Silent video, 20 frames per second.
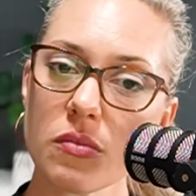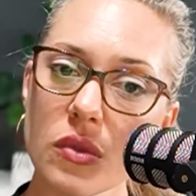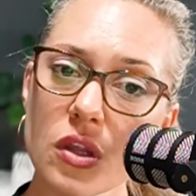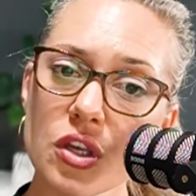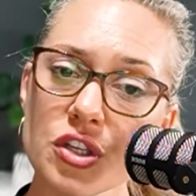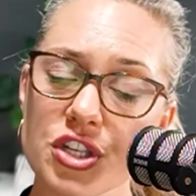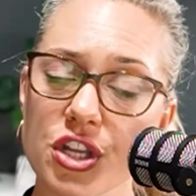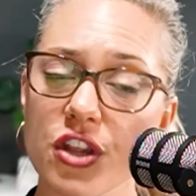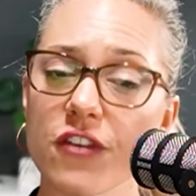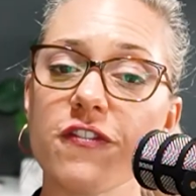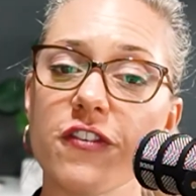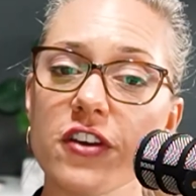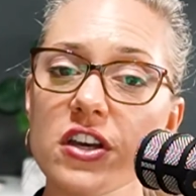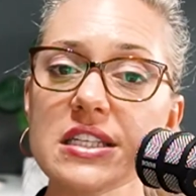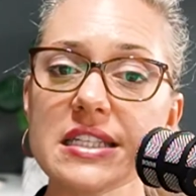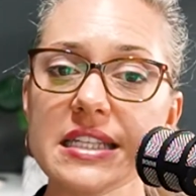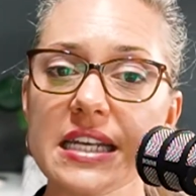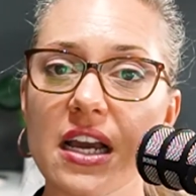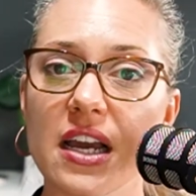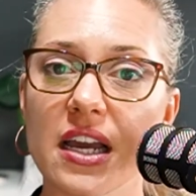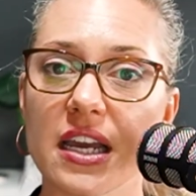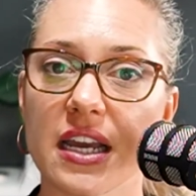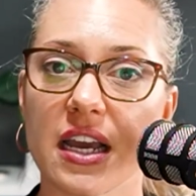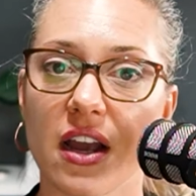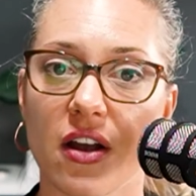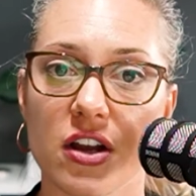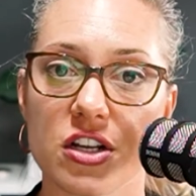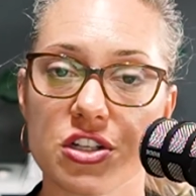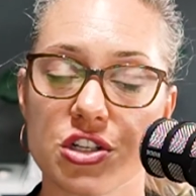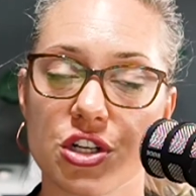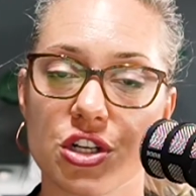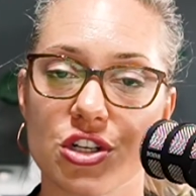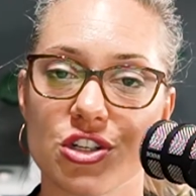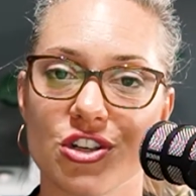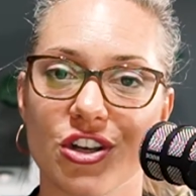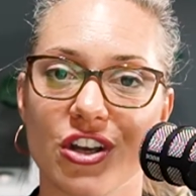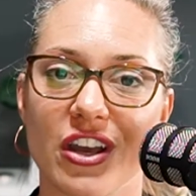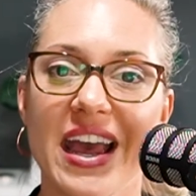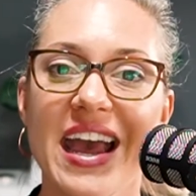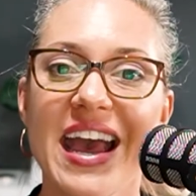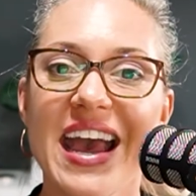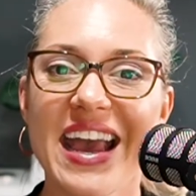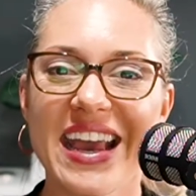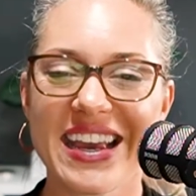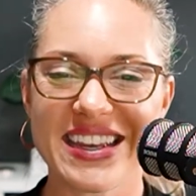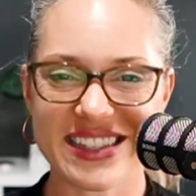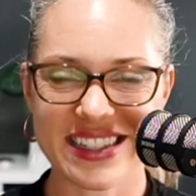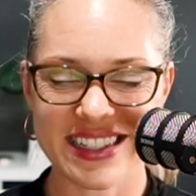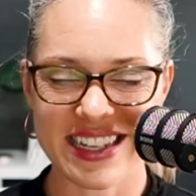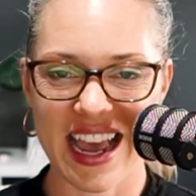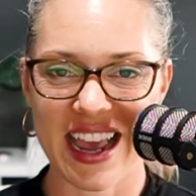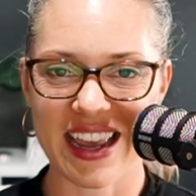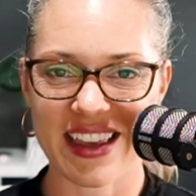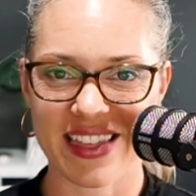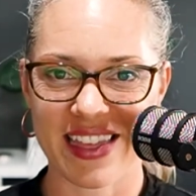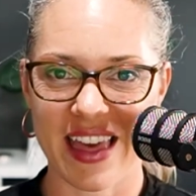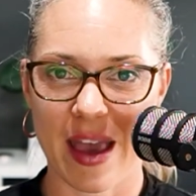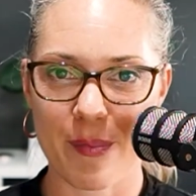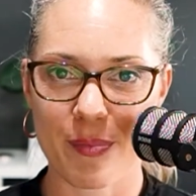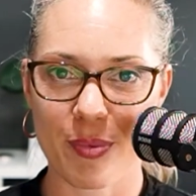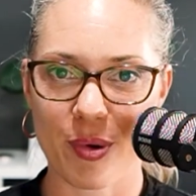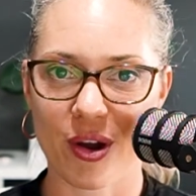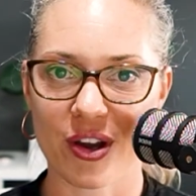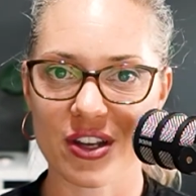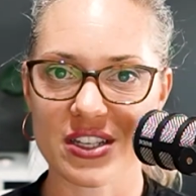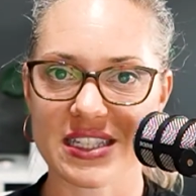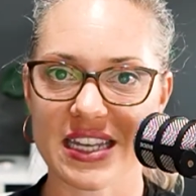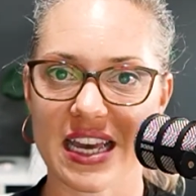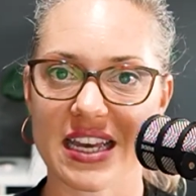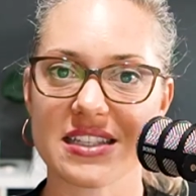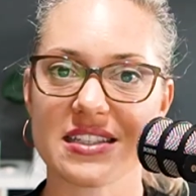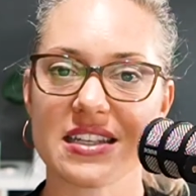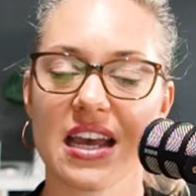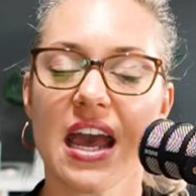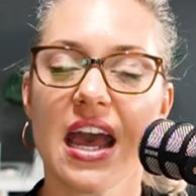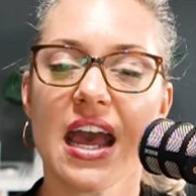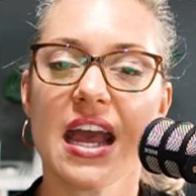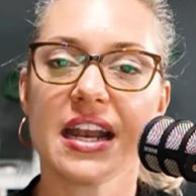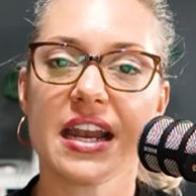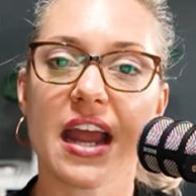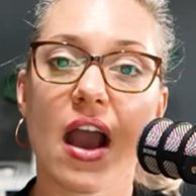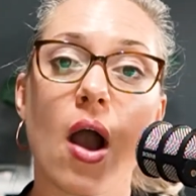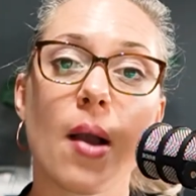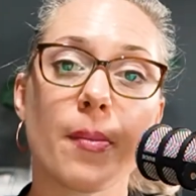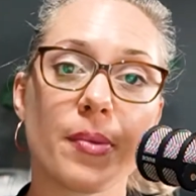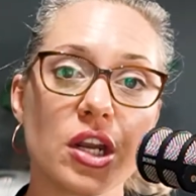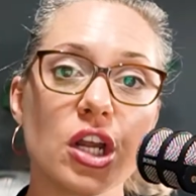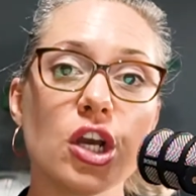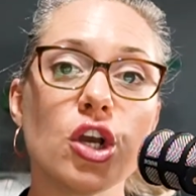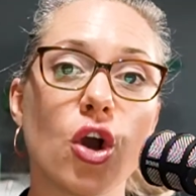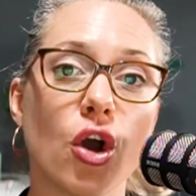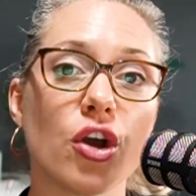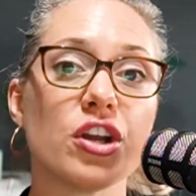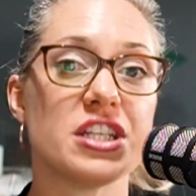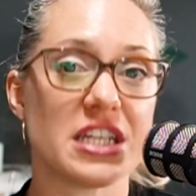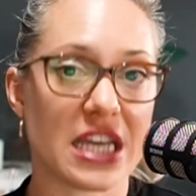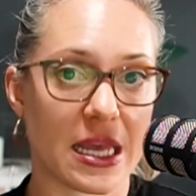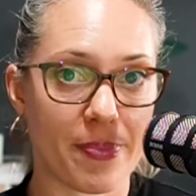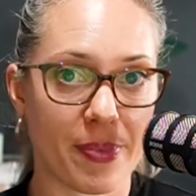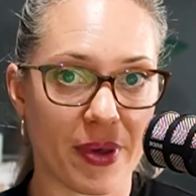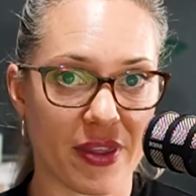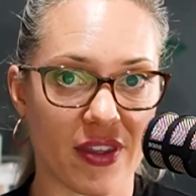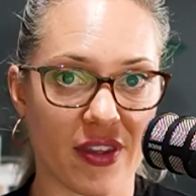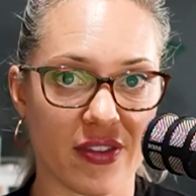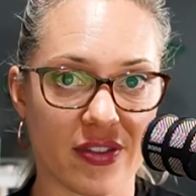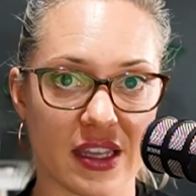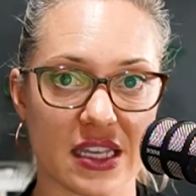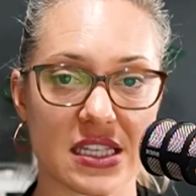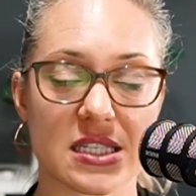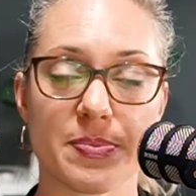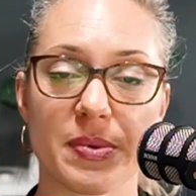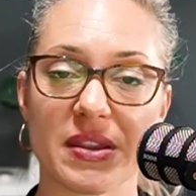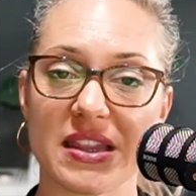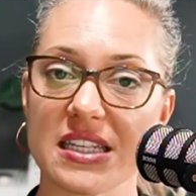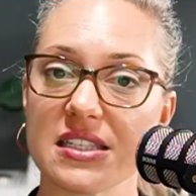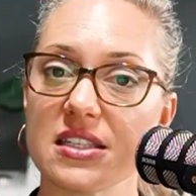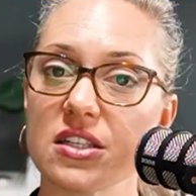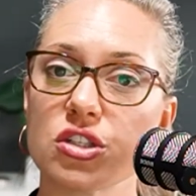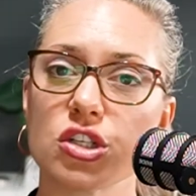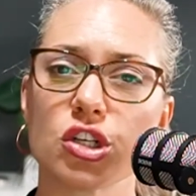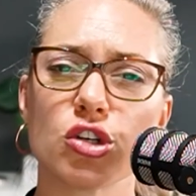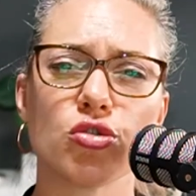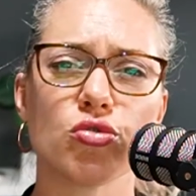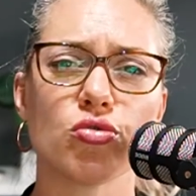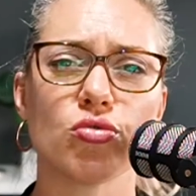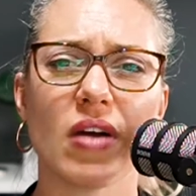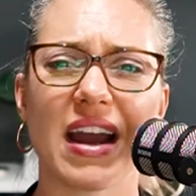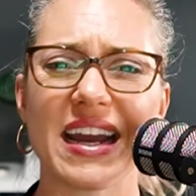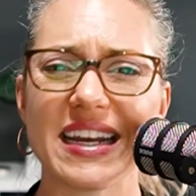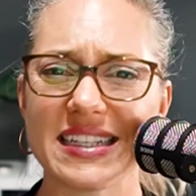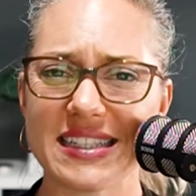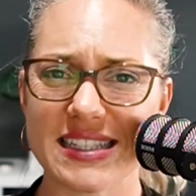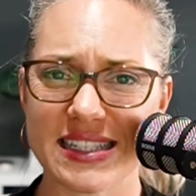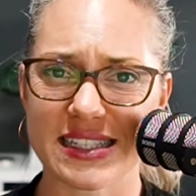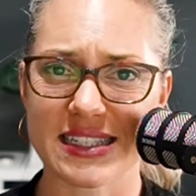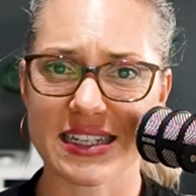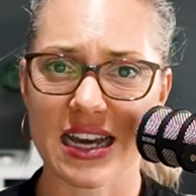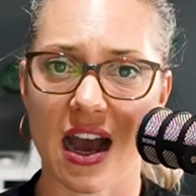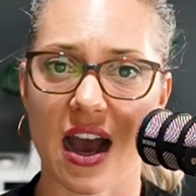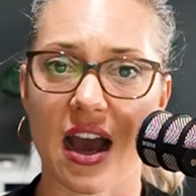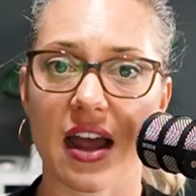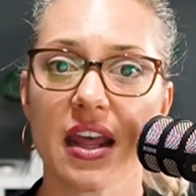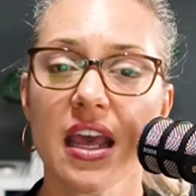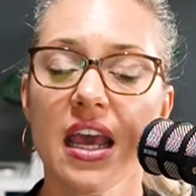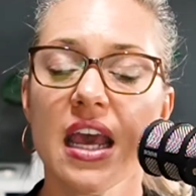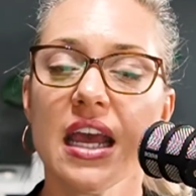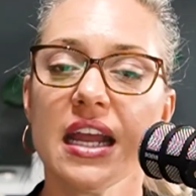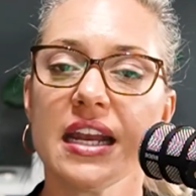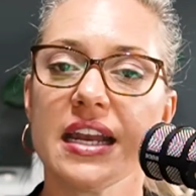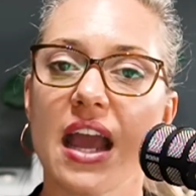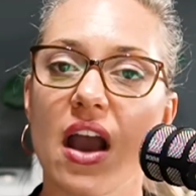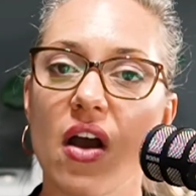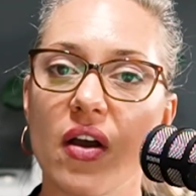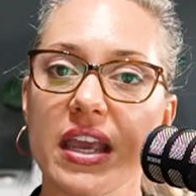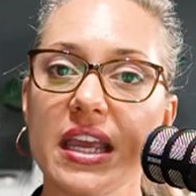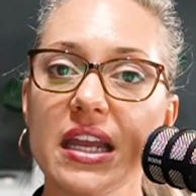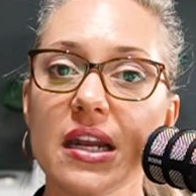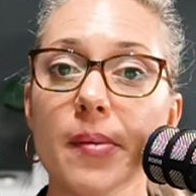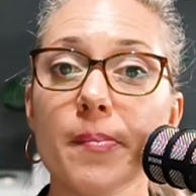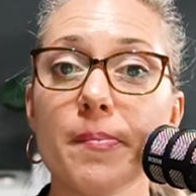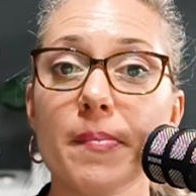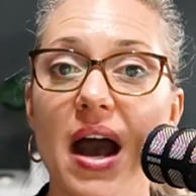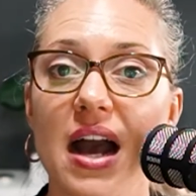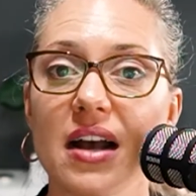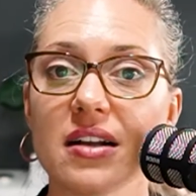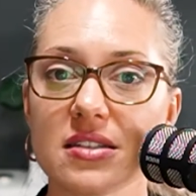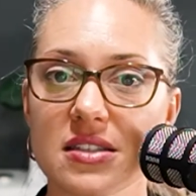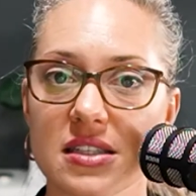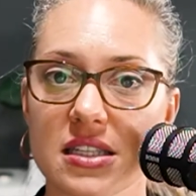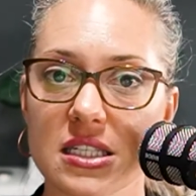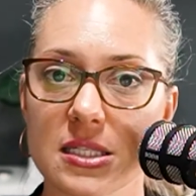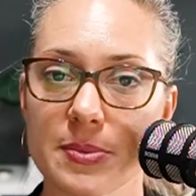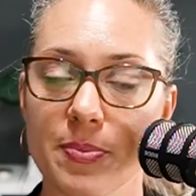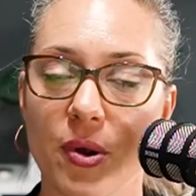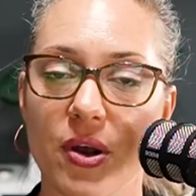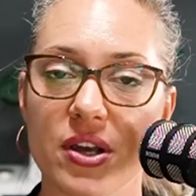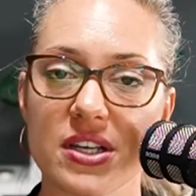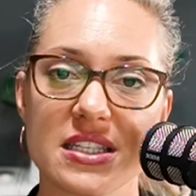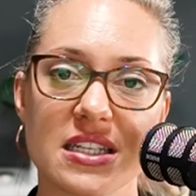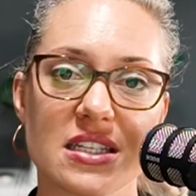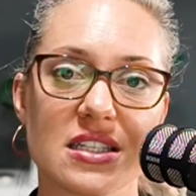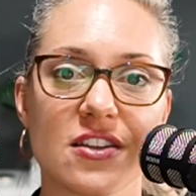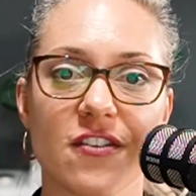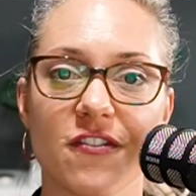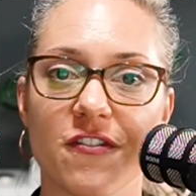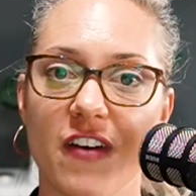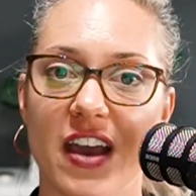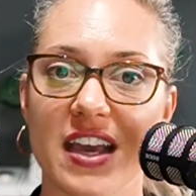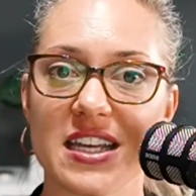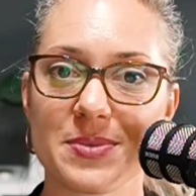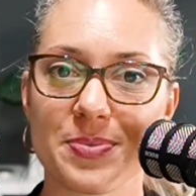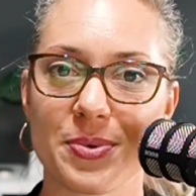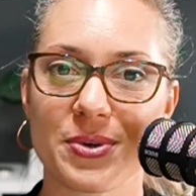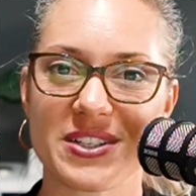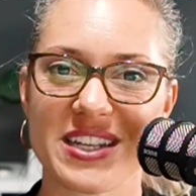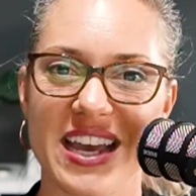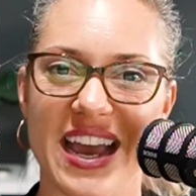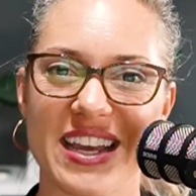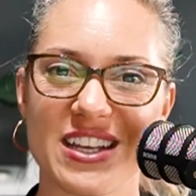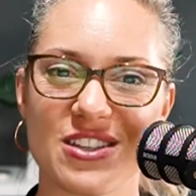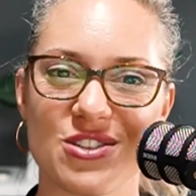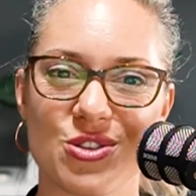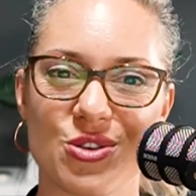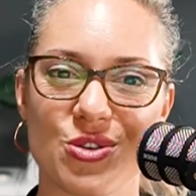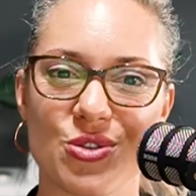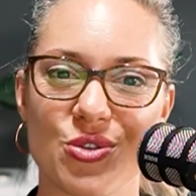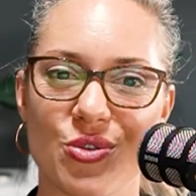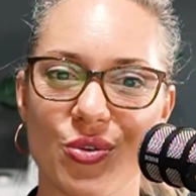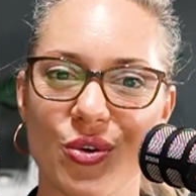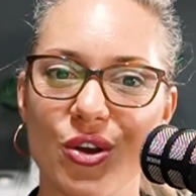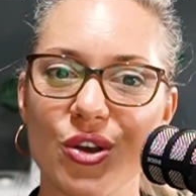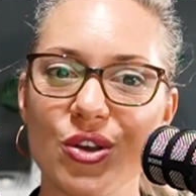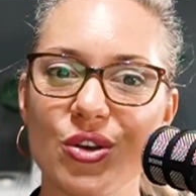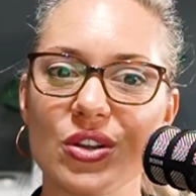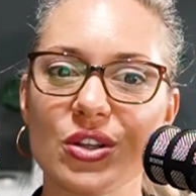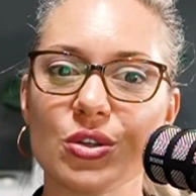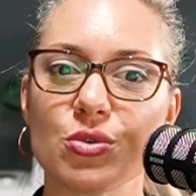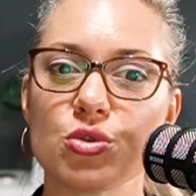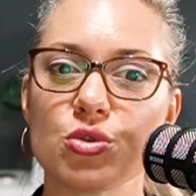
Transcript: So the first thing I encourage you to do is take that process. Now, I'm going to go deeper than this, but this is a great start. Now, in amongst this process that Facebook takes you through, your little